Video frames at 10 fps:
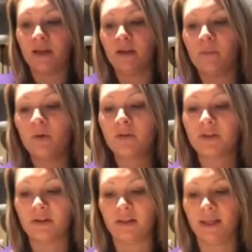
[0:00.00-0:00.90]

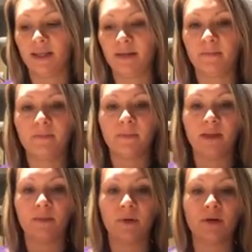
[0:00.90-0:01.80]
emotionally,
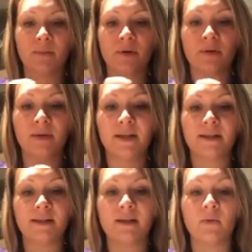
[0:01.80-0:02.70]
bergamot
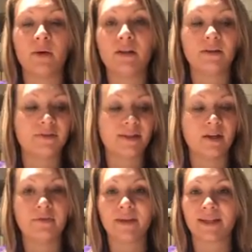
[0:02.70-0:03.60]
is the oil of
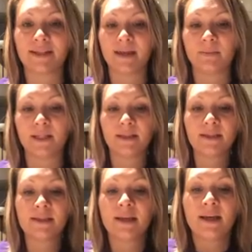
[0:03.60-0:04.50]

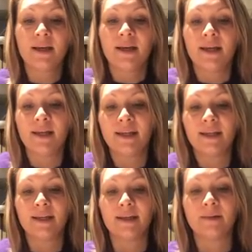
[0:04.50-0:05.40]
self-acceptance.
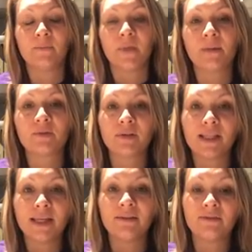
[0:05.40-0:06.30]
It helps
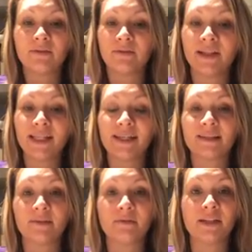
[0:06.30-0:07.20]
relieve
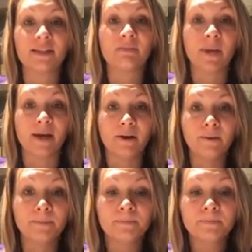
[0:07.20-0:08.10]
feelings of despair,